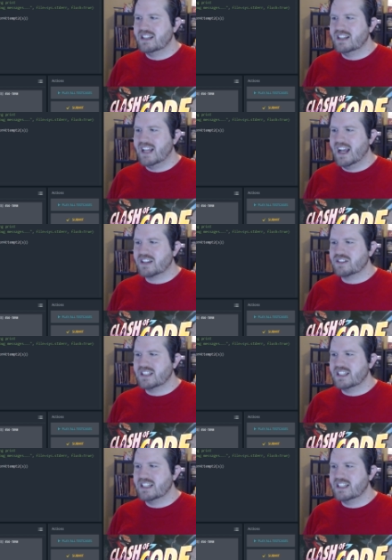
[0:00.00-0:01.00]
I'd actually
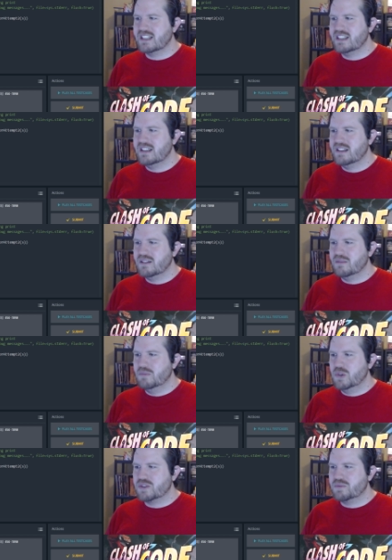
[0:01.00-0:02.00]
get it
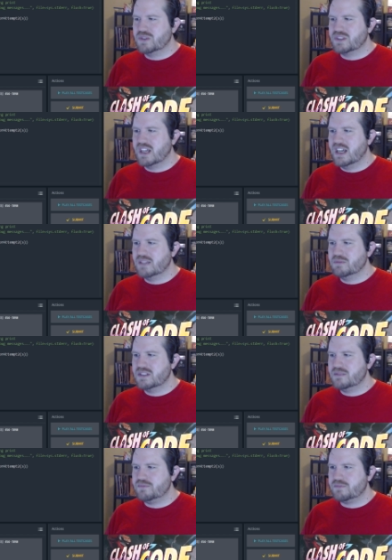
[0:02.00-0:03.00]
multiple
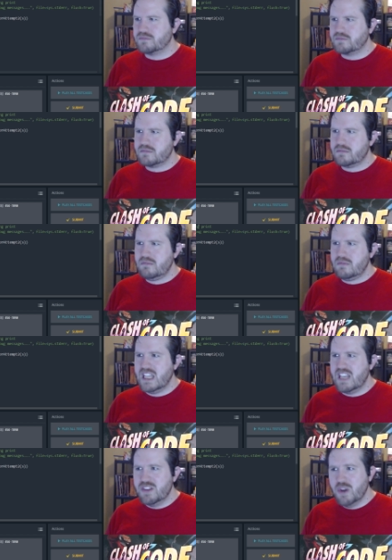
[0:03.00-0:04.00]
times,
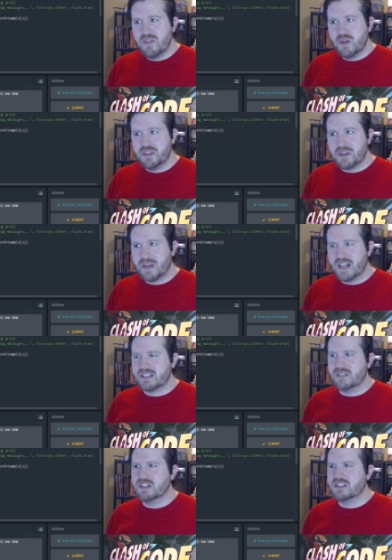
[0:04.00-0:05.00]
even though I've only passed
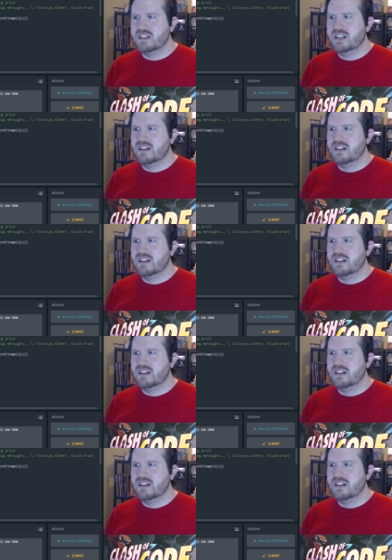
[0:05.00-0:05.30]
in once.